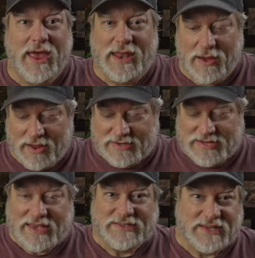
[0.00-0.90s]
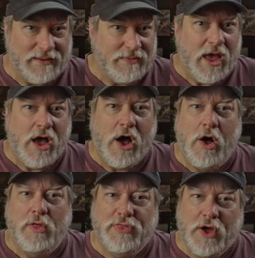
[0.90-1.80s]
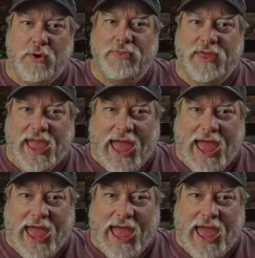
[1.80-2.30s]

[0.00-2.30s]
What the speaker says: Now in testing, although the